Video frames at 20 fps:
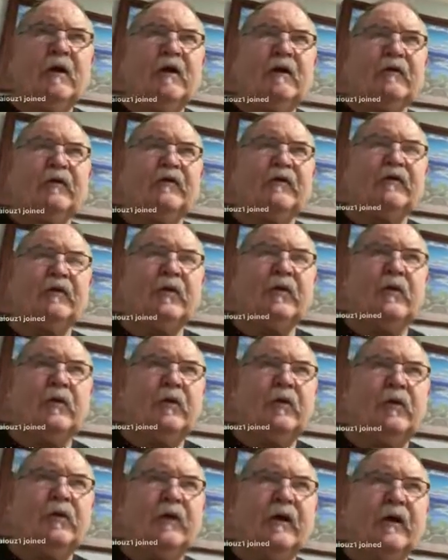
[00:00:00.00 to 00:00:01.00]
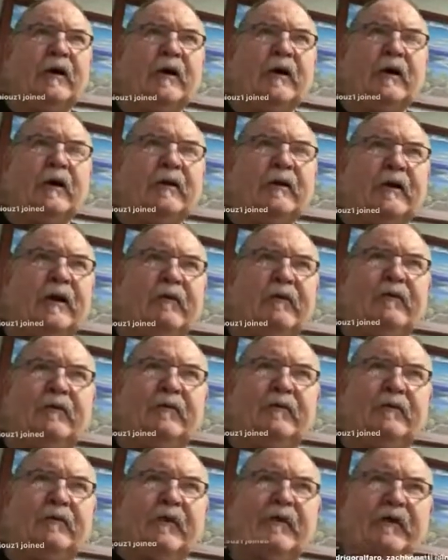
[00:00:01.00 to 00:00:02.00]
So,
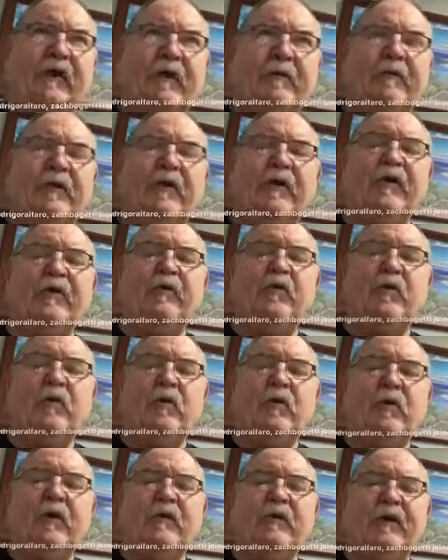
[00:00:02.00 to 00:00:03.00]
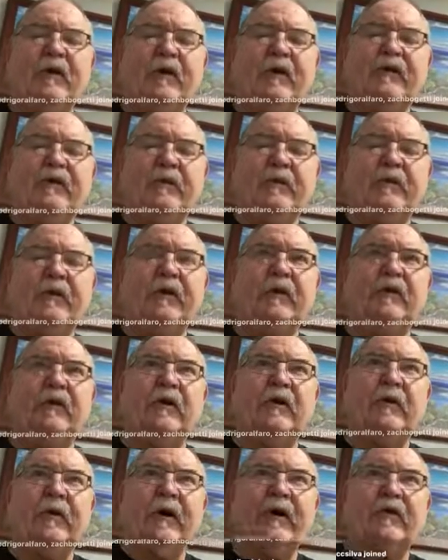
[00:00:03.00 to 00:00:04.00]
like, for example, our Dwart has a pretty
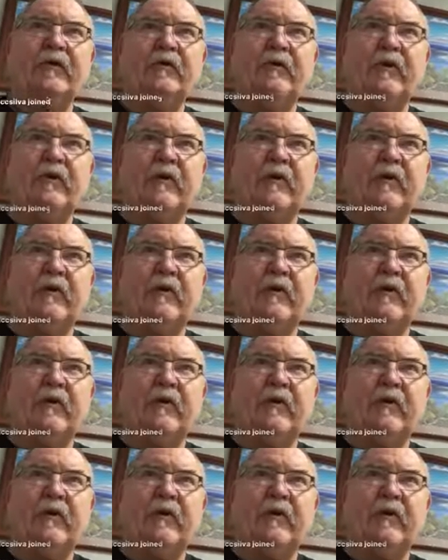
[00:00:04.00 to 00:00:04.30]
low entry